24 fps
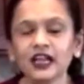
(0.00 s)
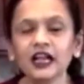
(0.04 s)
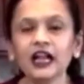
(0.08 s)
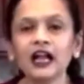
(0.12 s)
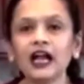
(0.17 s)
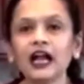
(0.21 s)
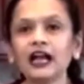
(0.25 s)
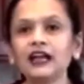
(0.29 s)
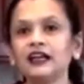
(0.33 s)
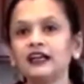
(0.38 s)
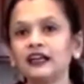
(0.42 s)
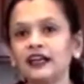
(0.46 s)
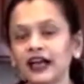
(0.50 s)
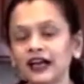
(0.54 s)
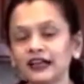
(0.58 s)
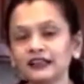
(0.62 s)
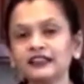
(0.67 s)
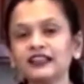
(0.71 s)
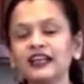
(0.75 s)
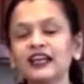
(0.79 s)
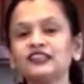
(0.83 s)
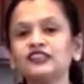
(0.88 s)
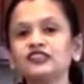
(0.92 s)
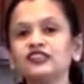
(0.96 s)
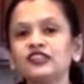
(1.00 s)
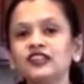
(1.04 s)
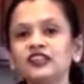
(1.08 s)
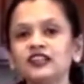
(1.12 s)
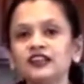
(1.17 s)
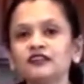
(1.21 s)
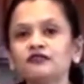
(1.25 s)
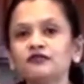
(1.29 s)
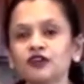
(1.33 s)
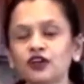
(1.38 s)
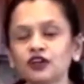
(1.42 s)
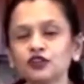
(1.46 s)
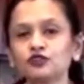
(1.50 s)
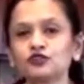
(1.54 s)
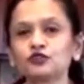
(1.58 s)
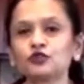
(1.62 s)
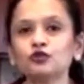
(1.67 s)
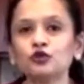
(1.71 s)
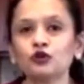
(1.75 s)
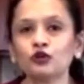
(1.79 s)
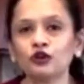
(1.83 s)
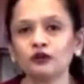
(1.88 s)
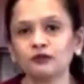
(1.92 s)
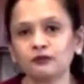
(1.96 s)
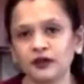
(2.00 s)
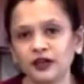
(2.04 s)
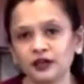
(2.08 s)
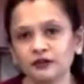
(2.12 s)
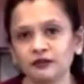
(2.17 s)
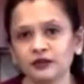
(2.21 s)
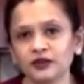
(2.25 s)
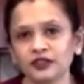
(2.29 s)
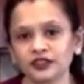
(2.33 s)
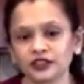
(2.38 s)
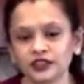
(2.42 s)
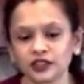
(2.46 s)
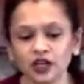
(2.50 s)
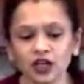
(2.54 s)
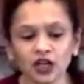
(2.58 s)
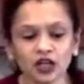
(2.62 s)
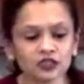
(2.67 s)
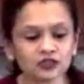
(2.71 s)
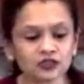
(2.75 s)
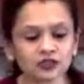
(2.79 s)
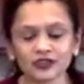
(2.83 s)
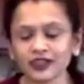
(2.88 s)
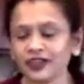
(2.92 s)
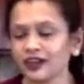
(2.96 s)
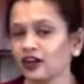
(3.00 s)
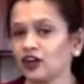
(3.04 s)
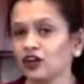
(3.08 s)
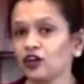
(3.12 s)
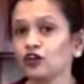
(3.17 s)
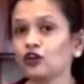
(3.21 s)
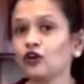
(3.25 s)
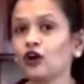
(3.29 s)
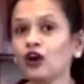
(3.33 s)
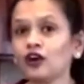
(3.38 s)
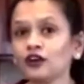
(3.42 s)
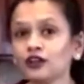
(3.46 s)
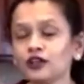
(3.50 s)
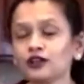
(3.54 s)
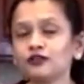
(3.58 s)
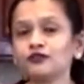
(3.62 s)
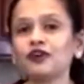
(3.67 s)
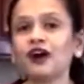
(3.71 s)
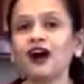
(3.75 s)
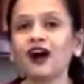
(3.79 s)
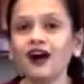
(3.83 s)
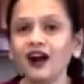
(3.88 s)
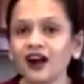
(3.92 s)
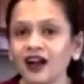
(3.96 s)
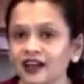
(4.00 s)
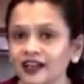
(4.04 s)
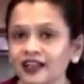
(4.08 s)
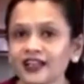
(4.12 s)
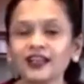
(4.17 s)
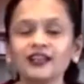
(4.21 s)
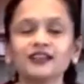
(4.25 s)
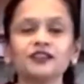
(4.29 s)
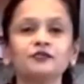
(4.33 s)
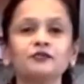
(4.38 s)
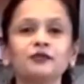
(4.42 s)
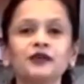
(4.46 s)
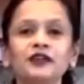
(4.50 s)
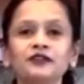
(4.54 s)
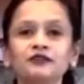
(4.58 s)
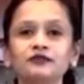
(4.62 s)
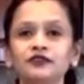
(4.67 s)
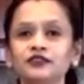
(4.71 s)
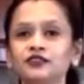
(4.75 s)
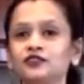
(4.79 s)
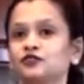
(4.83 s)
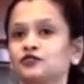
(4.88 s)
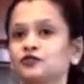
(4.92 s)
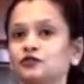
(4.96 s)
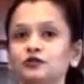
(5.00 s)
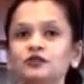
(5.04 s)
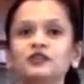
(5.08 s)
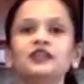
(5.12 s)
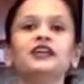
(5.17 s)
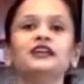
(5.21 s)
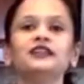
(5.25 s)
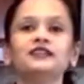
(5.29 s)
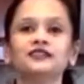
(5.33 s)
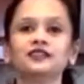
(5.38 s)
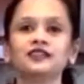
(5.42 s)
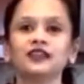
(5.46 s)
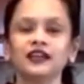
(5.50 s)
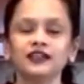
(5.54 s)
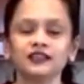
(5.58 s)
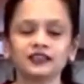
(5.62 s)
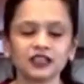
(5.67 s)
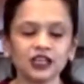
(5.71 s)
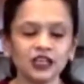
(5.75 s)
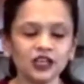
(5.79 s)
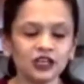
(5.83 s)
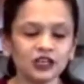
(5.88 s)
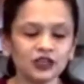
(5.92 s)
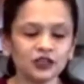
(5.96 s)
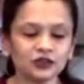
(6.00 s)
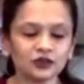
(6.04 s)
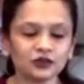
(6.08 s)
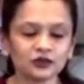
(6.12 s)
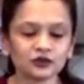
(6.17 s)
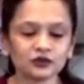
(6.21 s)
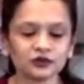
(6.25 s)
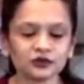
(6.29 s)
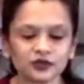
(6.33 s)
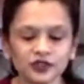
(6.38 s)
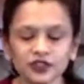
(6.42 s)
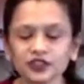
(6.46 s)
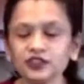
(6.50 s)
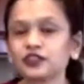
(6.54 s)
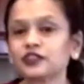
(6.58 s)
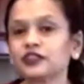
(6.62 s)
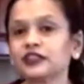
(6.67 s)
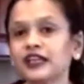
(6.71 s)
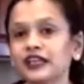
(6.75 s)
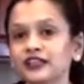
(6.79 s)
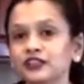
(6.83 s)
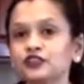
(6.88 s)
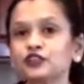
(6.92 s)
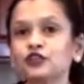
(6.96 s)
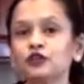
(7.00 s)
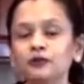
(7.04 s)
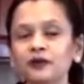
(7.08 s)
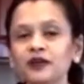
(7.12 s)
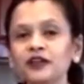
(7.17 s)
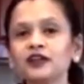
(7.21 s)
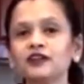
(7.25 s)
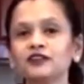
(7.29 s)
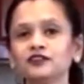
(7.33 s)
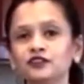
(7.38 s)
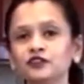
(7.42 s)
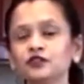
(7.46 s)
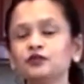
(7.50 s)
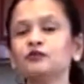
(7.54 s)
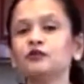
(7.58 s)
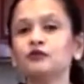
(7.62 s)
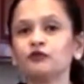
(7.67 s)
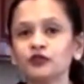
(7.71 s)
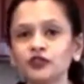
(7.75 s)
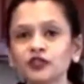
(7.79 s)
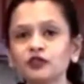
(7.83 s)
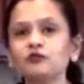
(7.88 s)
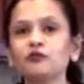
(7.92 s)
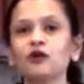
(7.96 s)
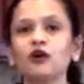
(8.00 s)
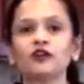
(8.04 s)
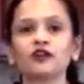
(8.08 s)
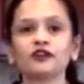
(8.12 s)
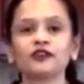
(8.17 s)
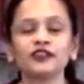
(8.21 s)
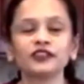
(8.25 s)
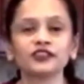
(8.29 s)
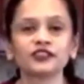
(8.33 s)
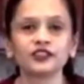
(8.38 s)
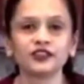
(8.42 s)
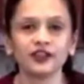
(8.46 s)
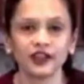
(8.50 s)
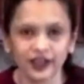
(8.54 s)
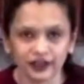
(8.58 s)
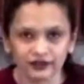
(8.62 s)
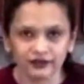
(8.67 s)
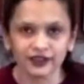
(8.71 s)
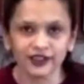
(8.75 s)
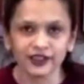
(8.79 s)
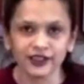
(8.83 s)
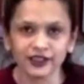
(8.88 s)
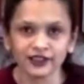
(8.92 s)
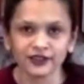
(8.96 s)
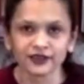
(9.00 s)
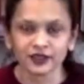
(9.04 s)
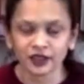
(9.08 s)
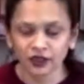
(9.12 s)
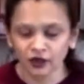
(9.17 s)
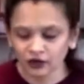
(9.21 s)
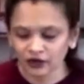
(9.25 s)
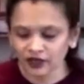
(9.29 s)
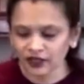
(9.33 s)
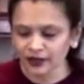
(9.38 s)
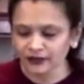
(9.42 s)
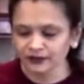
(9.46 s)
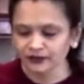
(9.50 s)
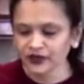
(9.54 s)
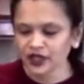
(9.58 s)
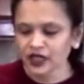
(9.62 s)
and it naturally works to lower blood pressure. So there are a lot of heart health benefits to dates, guys. They should be consumed within moderation every day. Okay?